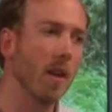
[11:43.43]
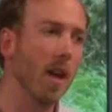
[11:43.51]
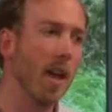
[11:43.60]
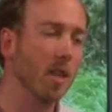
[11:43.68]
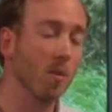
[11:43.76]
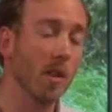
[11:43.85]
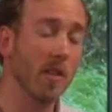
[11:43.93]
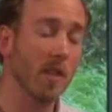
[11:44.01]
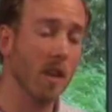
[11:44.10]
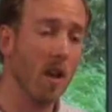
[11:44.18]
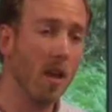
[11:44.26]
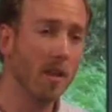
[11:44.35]
uh, as it relates
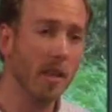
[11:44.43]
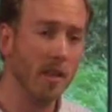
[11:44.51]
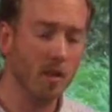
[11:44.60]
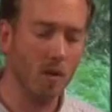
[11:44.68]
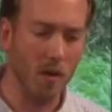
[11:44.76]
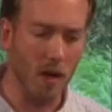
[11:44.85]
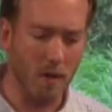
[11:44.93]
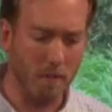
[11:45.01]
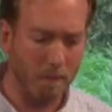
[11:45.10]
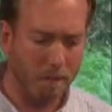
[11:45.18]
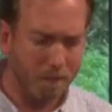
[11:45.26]
to contests earlier.